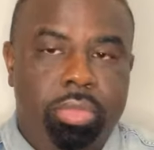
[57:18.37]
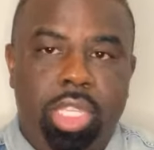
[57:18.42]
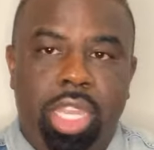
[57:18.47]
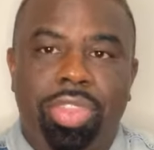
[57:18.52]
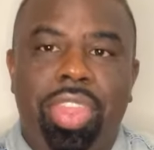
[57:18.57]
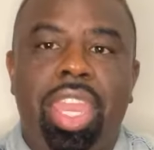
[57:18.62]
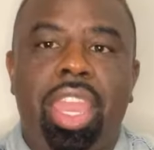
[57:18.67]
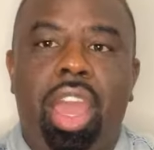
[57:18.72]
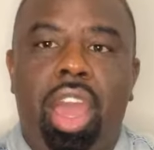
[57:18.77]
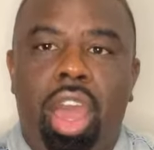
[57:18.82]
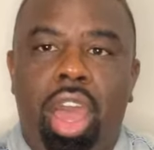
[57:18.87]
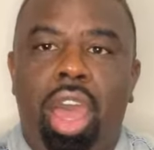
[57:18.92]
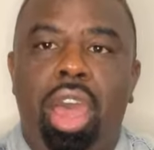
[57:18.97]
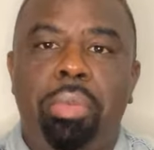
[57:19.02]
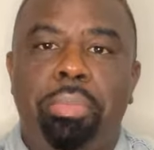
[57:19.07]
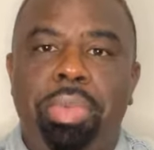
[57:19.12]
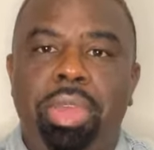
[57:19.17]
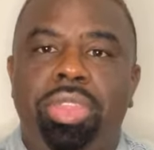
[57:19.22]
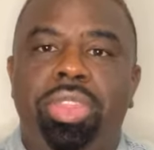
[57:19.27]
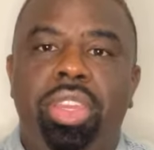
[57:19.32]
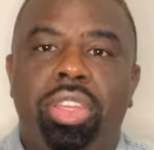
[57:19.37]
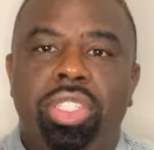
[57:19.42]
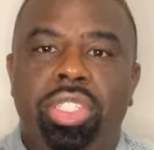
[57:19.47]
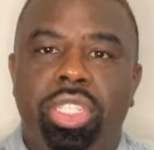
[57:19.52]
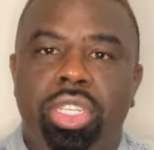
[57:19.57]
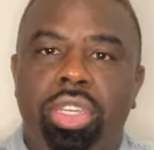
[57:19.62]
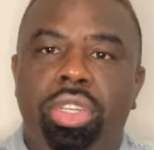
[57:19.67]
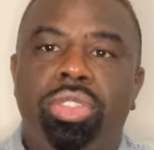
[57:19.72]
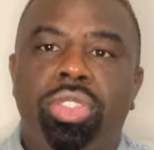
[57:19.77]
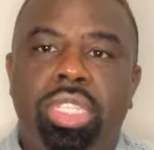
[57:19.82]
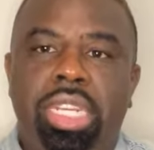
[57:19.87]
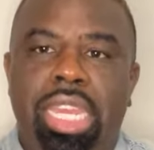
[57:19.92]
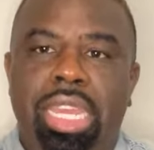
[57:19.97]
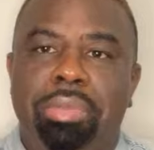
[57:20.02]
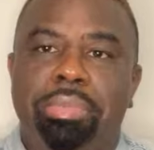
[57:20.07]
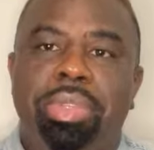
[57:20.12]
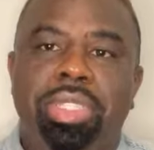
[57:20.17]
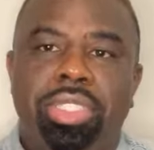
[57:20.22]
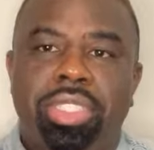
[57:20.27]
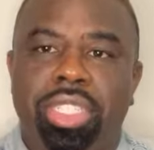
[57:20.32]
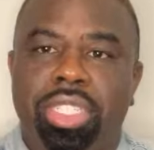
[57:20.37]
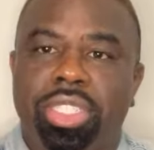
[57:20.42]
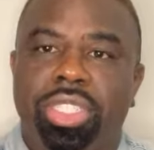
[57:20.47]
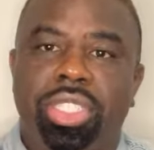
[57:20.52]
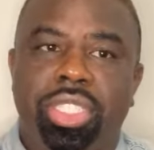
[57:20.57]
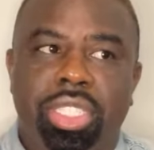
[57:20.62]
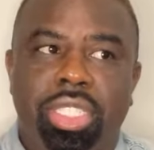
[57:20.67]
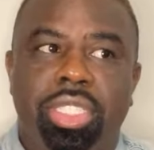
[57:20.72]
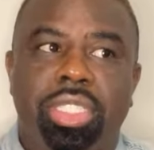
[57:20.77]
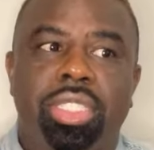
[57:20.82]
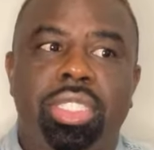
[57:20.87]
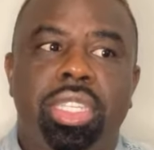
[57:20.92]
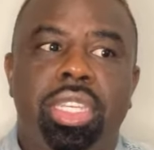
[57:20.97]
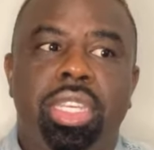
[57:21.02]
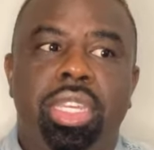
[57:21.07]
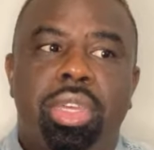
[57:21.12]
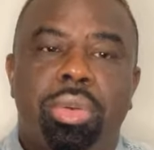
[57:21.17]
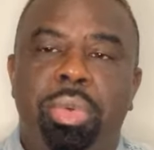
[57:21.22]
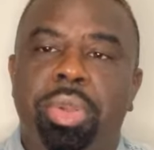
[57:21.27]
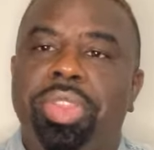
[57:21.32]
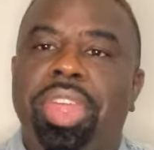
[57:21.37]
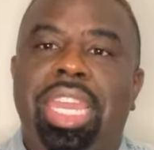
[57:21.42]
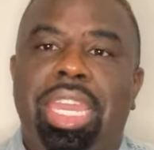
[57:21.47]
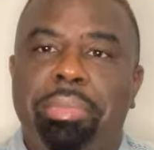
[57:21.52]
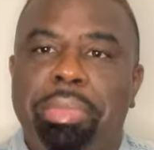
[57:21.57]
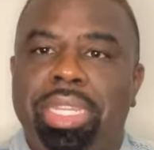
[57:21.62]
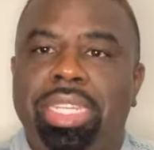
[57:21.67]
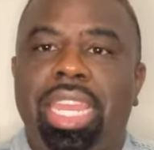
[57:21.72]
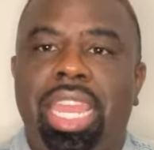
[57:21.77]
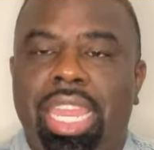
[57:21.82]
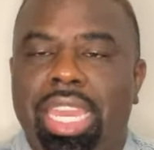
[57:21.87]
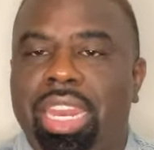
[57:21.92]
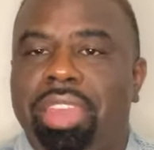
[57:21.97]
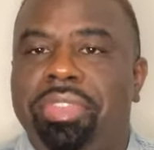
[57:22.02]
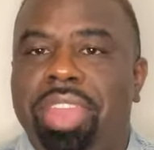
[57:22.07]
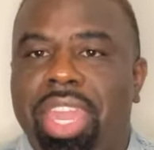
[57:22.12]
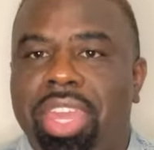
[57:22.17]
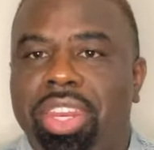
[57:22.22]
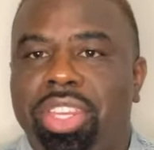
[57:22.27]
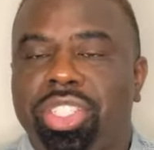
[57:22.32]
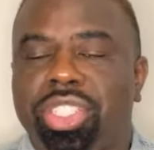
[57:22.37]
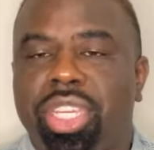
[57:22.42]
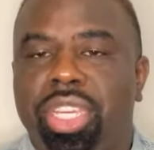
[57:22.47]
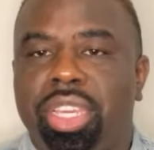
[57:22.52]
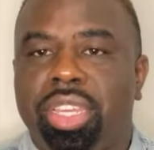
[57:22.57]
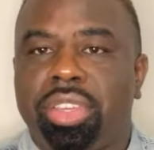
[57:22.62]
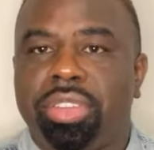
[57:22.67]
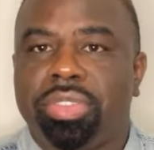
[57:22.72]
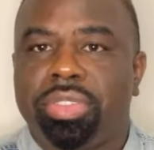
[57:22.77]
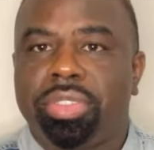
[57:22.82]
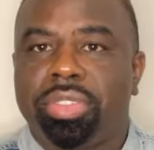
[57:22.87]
They all put their children in positions where they could be taken advantage of.